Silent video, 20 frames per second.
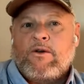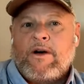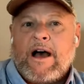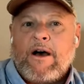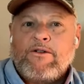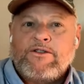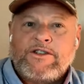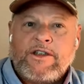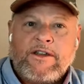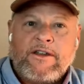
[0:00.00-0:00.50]
So
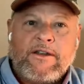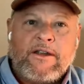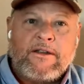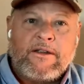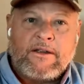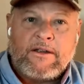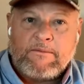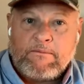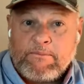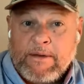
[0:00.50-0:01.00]
I was in
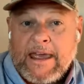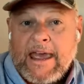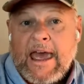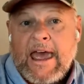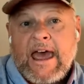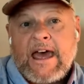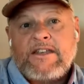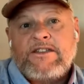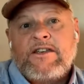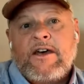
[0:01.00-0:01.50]
B
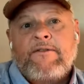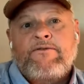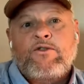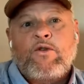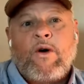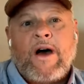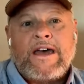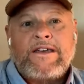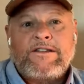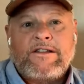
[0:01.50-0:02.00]
A S F
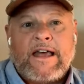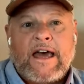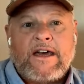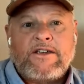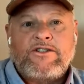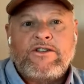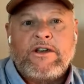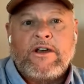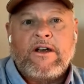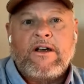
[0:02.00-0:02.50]
twice
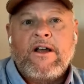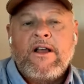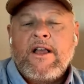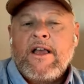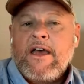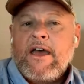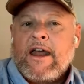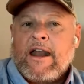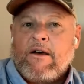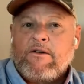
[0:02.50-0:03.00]
last year,
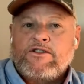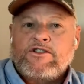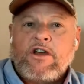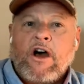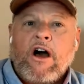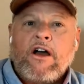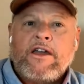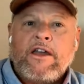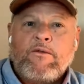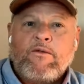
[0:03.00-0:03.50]
and I was
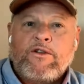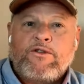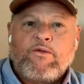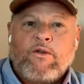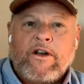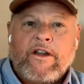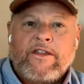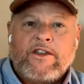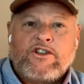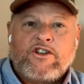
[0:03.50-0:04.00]
talking with
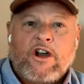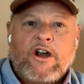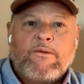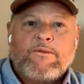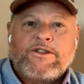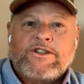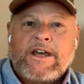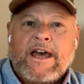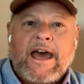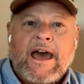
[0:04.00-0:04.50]
one of the
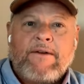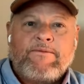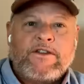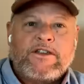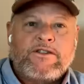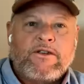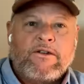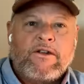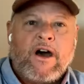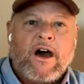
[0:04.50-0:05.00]
Germans. I have
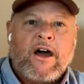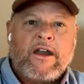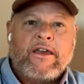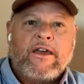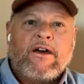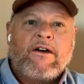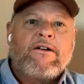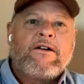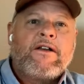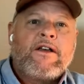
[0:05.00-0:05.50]
this on
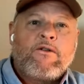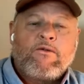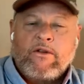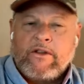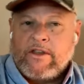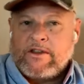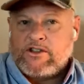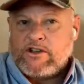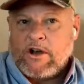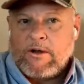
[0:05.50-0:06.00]
audio,
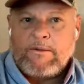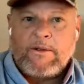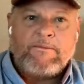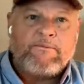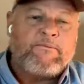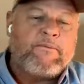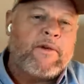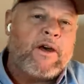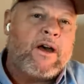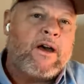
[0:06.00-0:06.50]
one of the
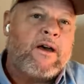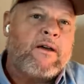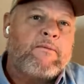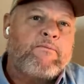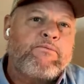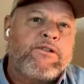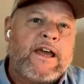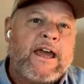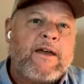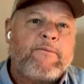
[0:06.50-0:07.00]
German uh,
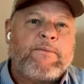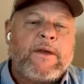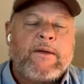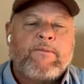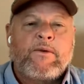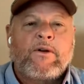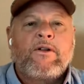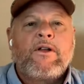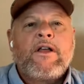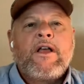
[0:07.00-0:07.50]
plant
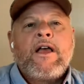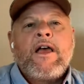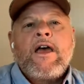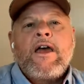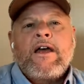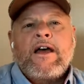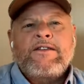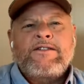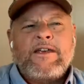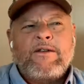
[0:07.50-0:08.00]
people.
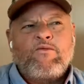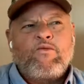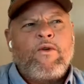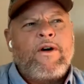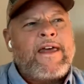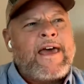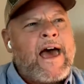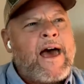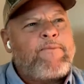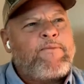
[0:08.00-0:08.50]
I said,
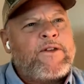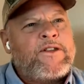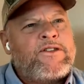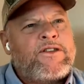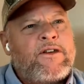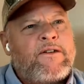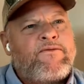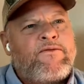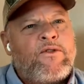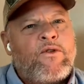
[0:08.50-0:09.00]
what
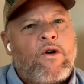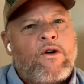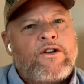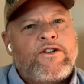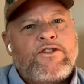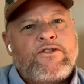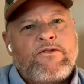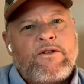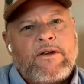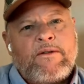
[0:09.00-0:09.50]
happens if
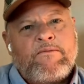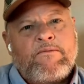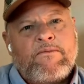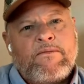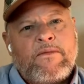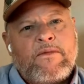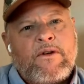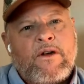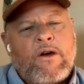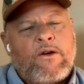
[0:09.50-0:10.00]
Nord
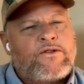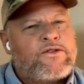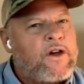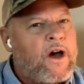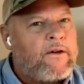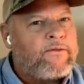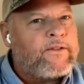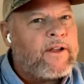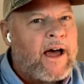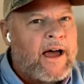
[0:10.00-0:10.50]
Stream goes
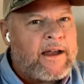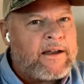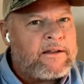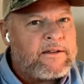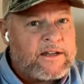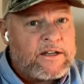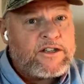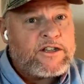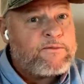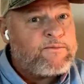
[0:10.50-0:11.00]
offline?
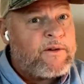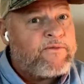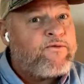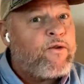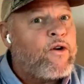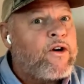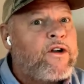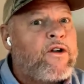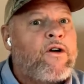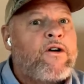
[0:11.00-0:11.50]
This is
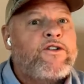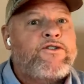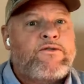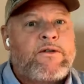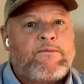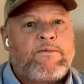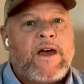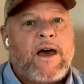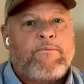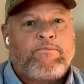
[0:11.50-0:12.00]
before Nord
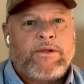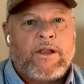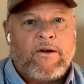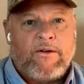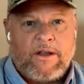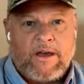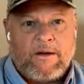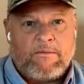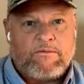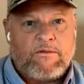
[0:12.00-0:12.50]
Stream got
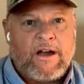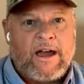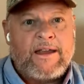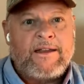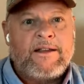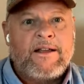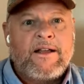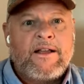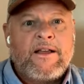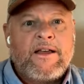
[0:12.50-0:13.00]
blown up,
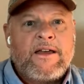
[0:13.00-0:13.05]
right?